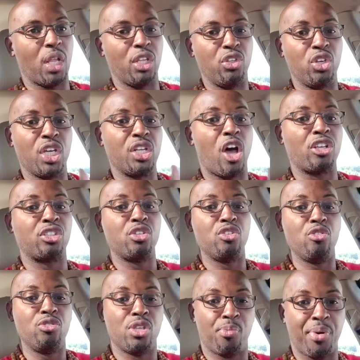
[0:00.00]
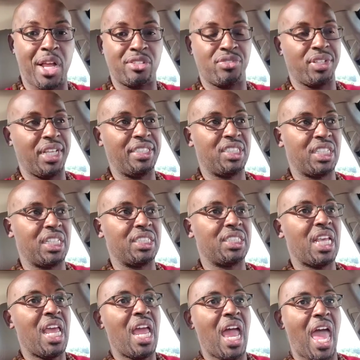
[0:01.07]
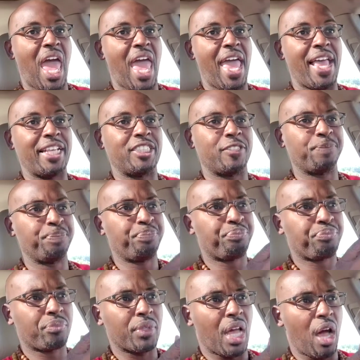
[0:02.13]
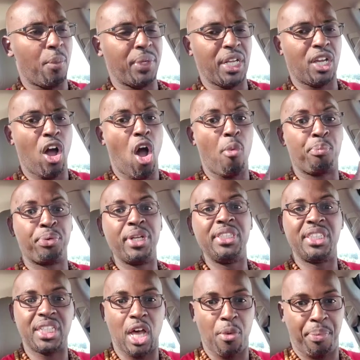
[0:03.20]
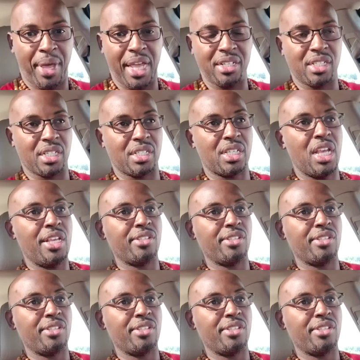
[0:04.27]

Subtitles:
Or you can also use the press releases as what they call pre-sale pages.